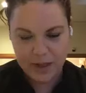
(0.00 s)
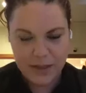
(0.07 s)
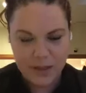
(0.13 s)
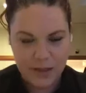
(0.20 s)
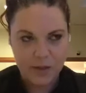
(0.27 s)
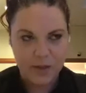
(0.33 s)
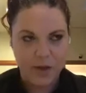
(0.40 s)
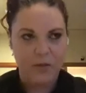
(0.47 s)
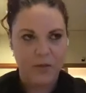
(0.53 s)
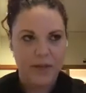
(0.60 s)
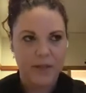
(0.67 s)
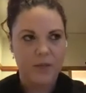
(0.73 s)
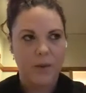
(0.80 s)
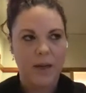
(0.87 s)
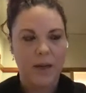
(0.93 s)
us since COVID
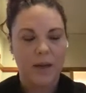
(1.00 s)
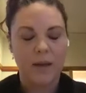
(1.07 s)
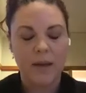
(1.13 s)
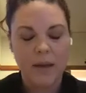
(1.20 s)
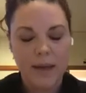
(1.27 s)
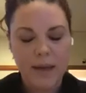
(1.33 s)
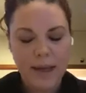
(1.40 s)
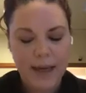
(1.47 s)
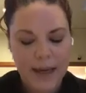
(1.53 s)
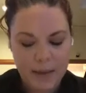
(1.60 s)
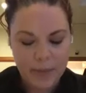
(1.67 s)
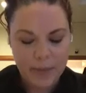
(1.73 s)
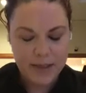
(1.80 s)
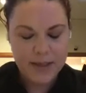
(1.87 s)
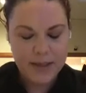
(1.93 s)
as well,
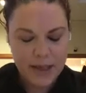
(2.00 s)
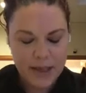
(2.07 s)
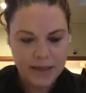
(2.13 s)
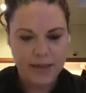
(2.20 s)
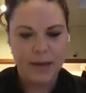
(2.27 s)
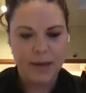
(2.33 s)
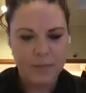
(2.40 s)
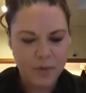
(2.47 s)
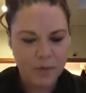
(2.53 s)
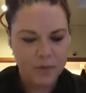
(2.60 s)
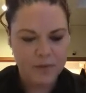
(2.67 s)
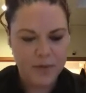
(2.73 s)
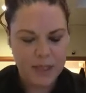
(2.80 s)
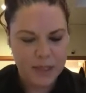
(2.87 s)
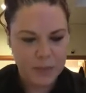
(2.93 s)
because he ended up sort
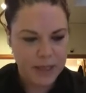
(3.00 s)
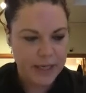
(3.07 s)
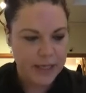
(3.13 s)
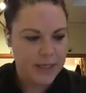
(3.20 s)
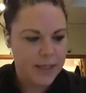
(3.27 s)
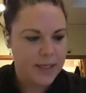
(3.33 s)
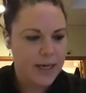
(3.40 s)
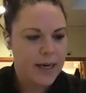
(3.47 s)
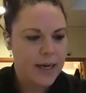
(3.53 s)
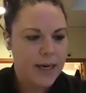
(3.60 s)
of displaced.